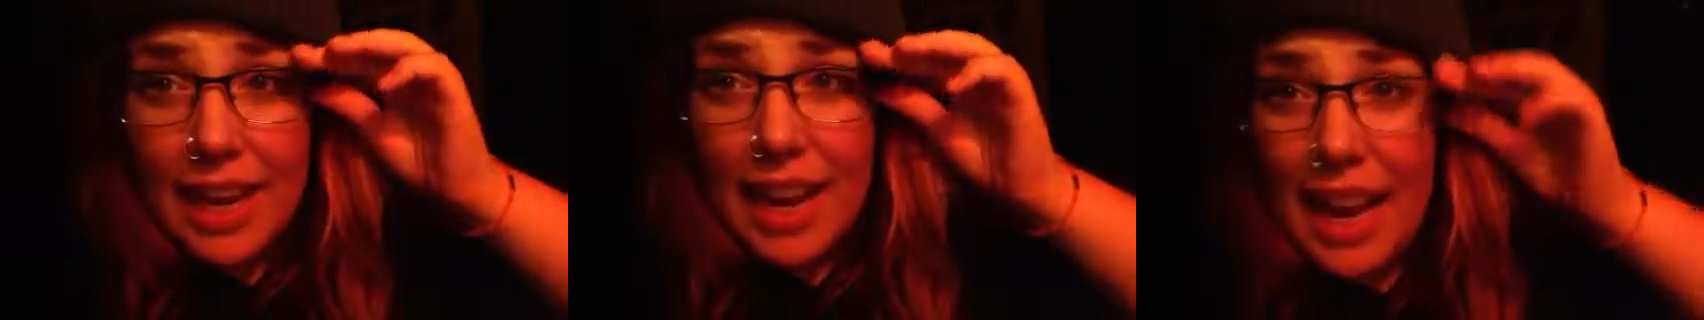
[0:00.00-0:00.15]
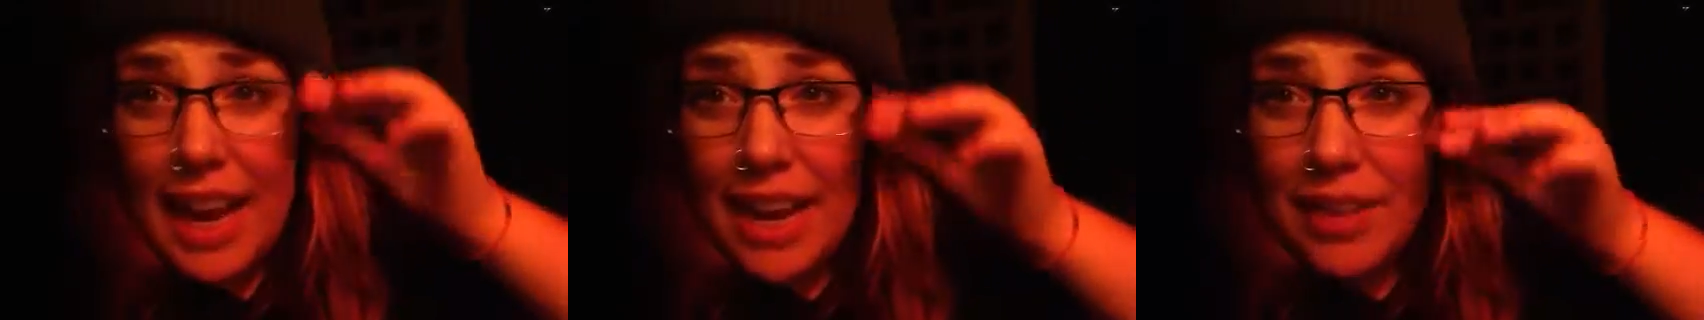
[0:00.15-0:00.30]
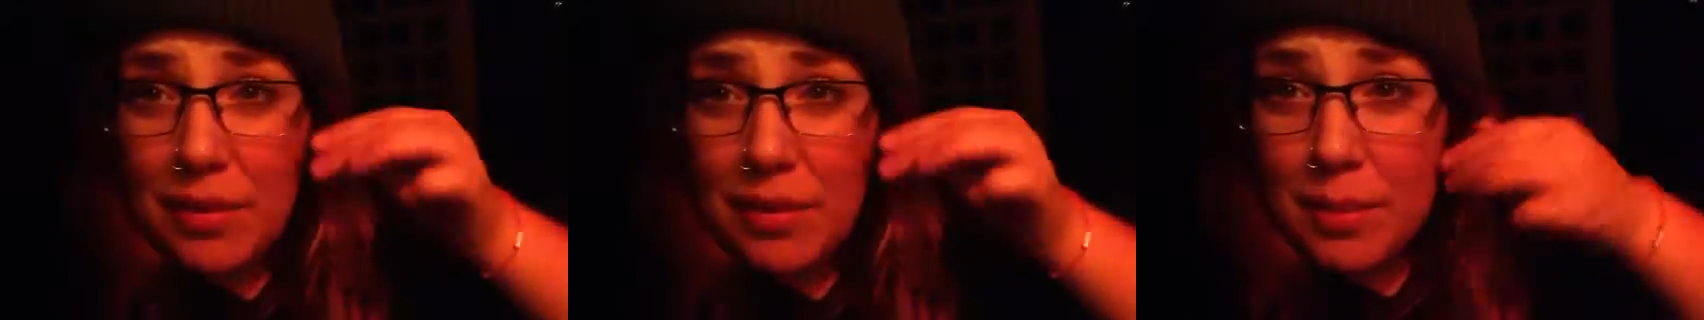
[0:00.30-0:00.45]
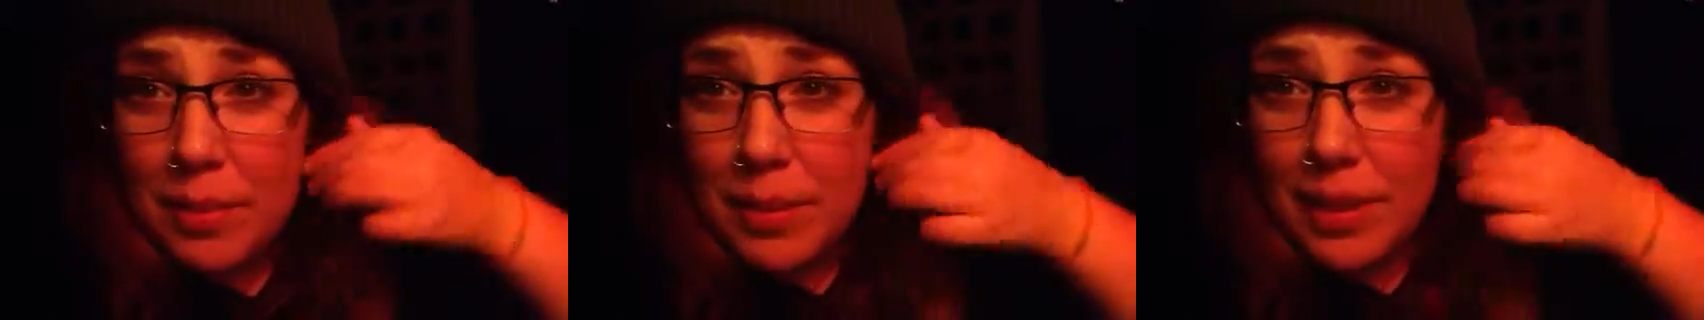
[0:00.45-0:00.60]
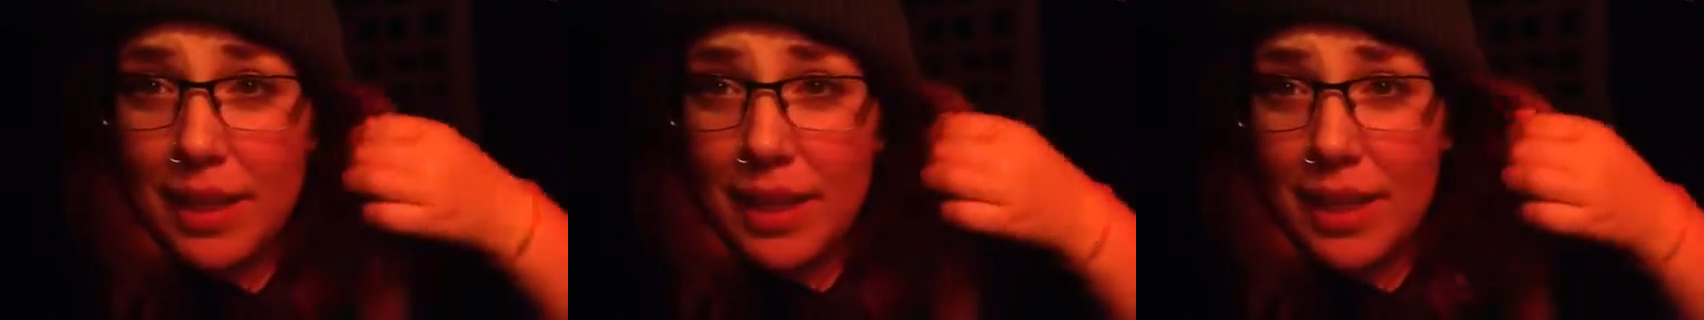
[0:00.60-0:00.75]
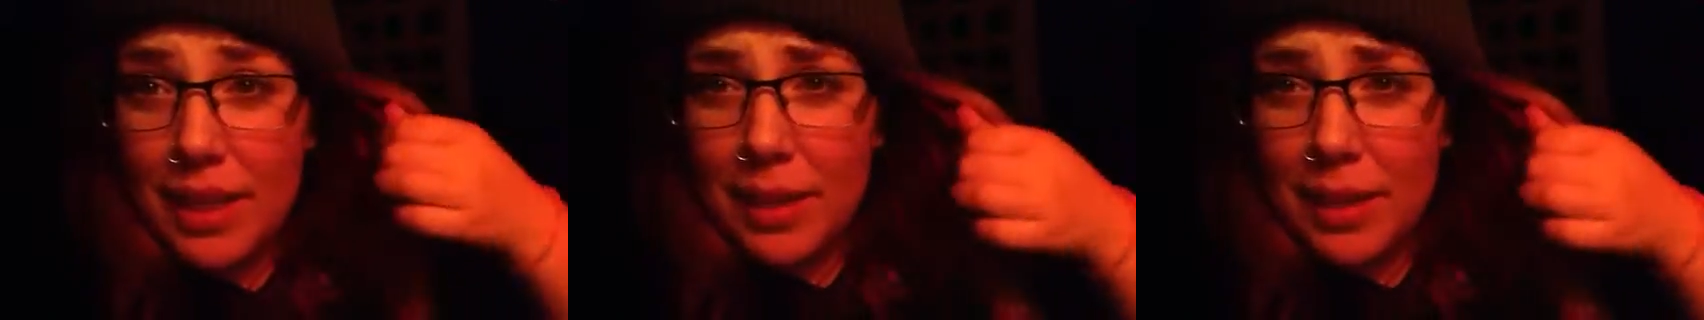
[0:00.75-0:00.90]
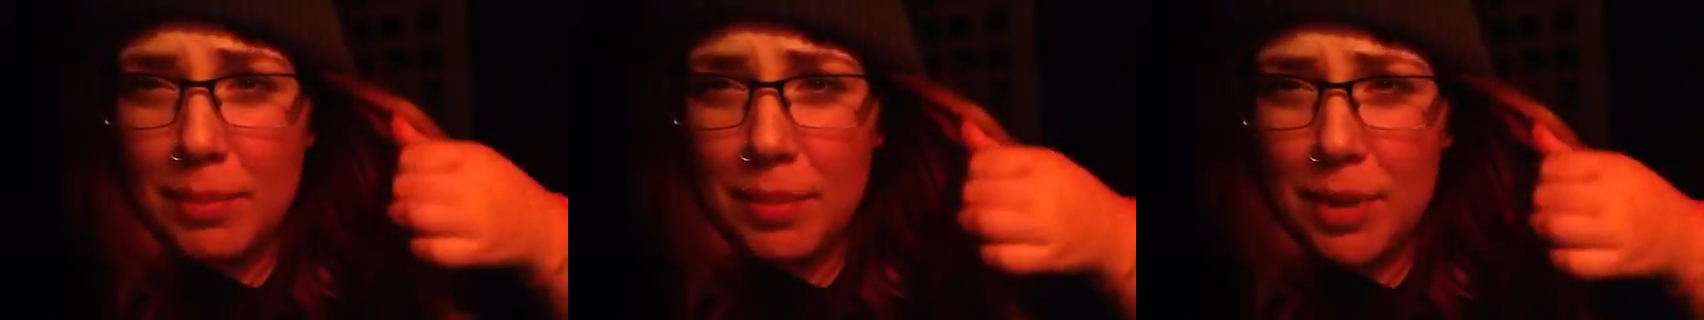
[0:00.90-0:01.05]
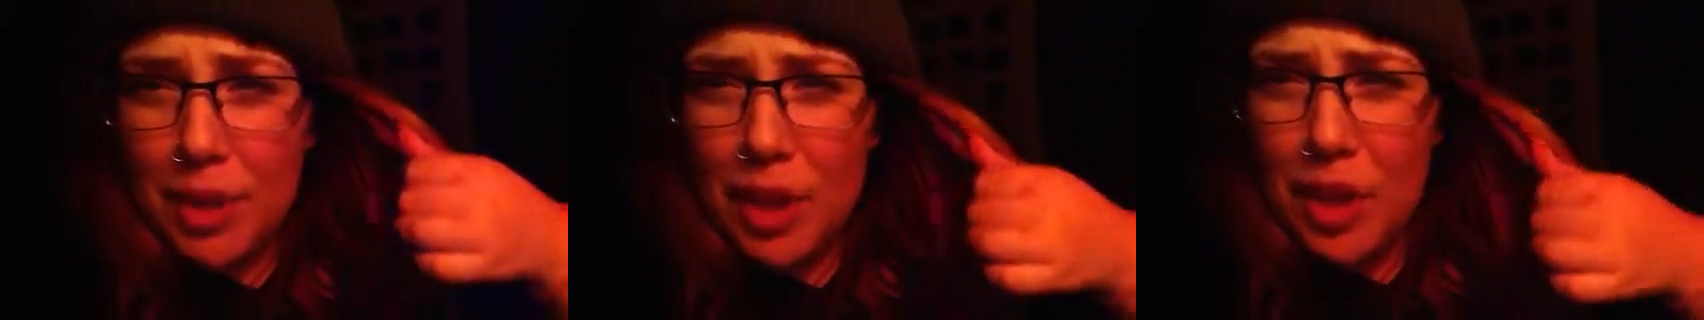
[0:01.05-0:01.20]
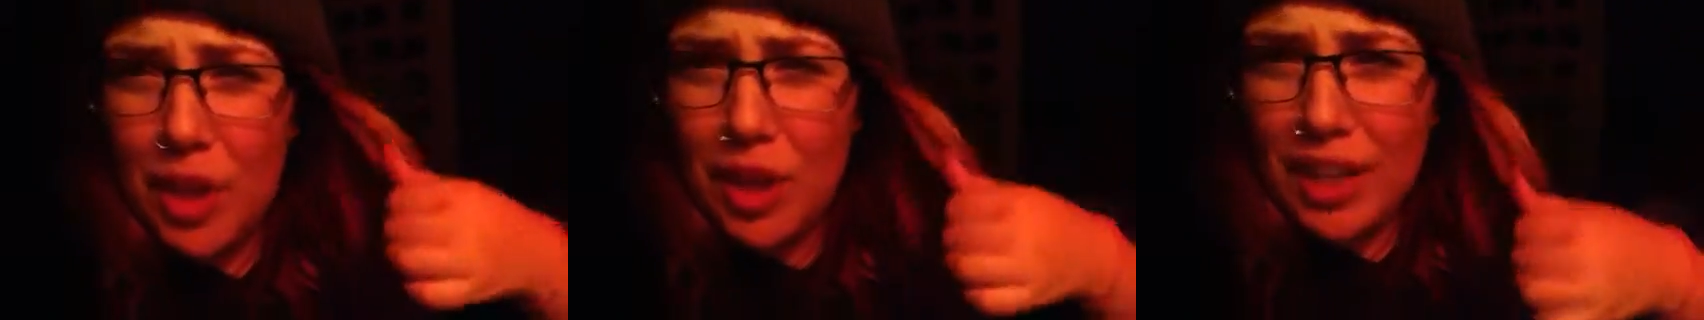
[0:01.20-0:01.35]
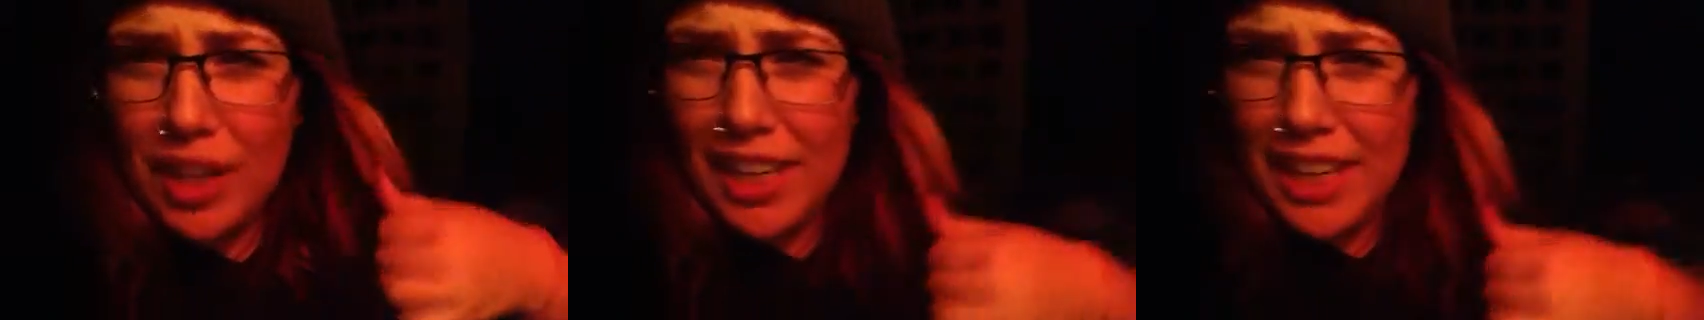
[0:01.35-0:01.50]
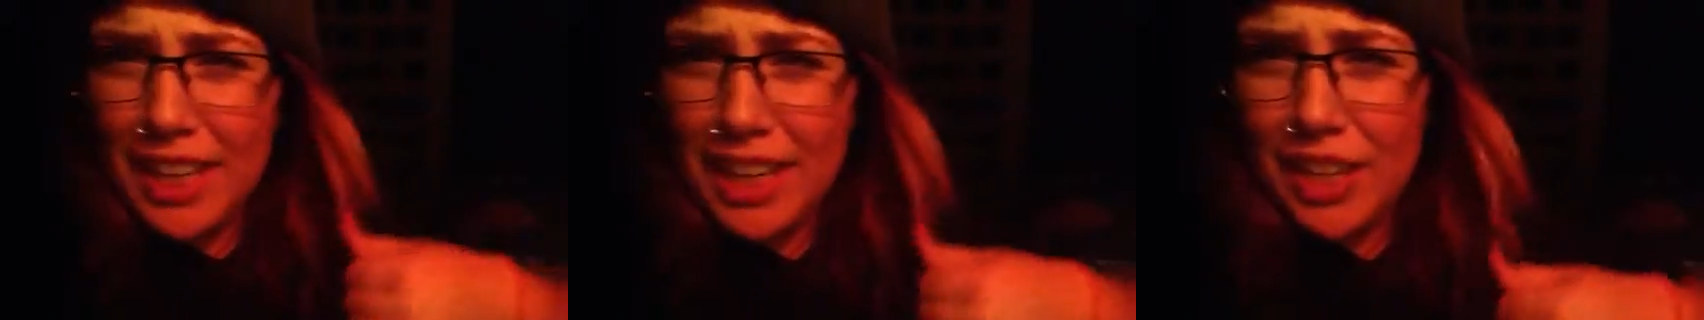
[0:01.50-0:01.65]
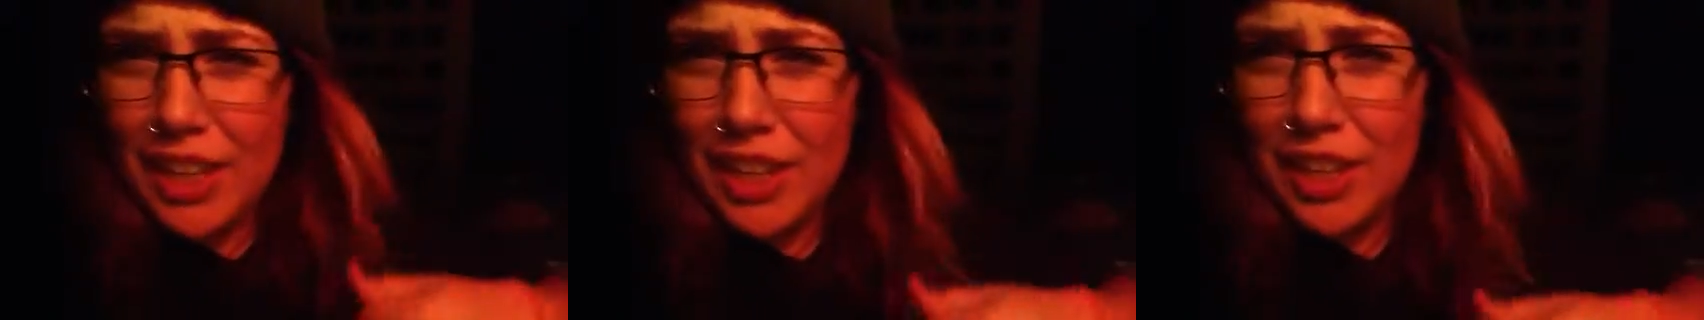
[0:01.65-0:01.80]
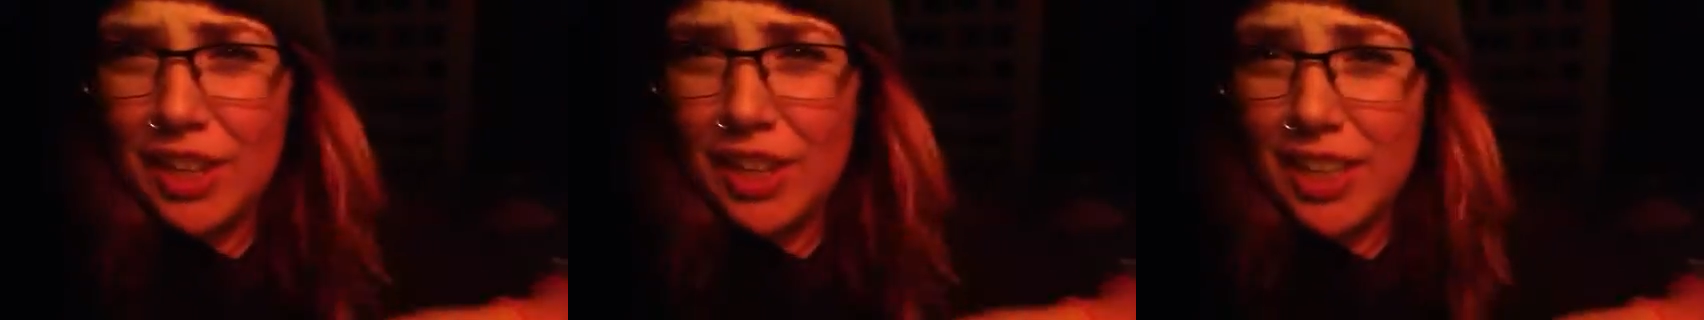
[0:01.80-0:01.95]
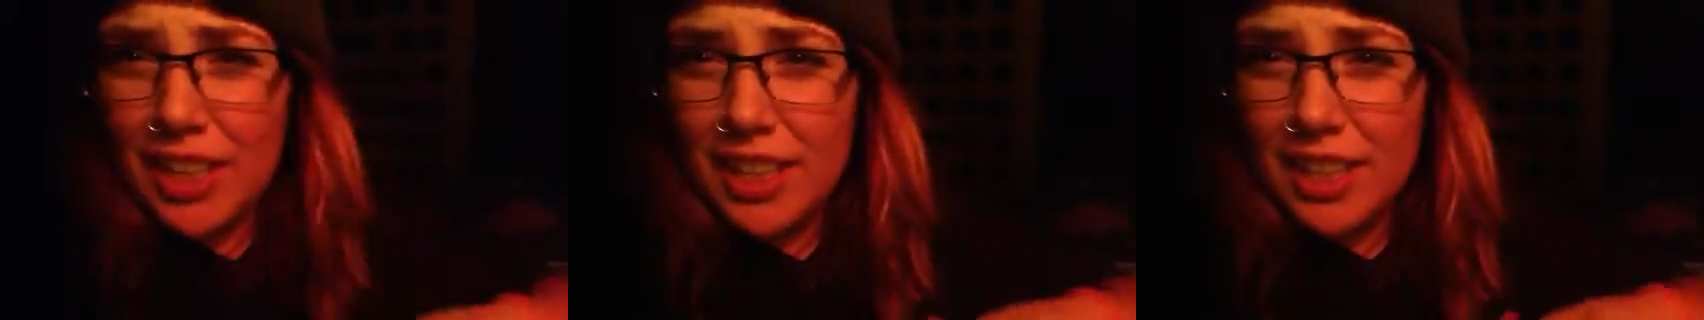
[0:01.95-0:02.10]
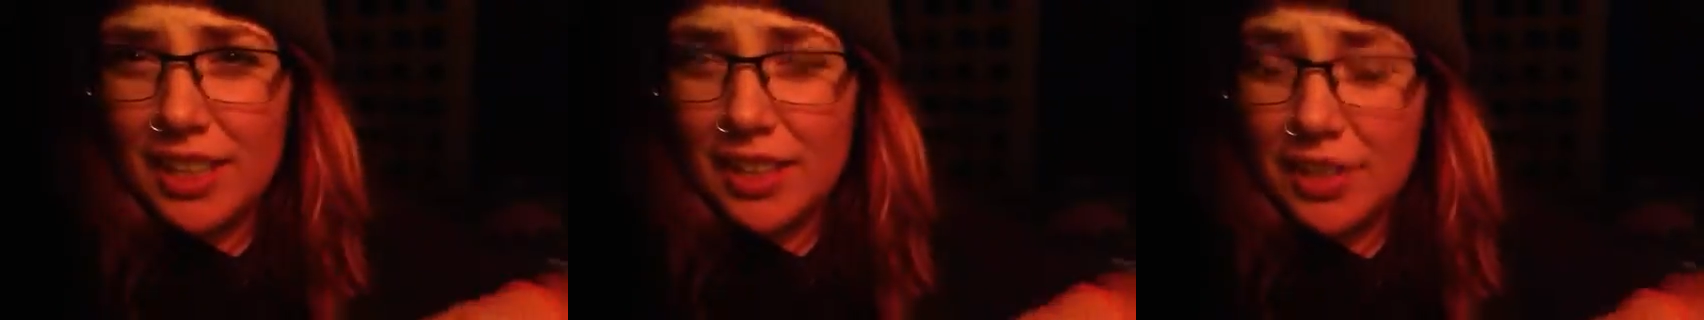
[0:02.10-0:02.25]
Hey everybody, Pilar here.